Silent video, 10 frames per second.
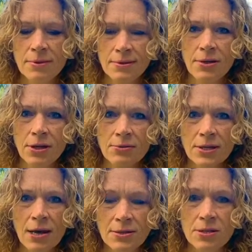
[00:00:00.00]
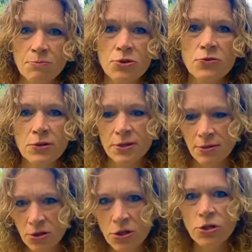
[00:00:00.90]
you know, science has proven that
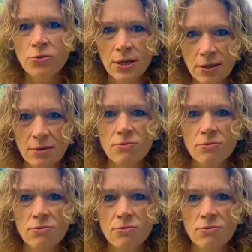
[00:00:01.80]
using the,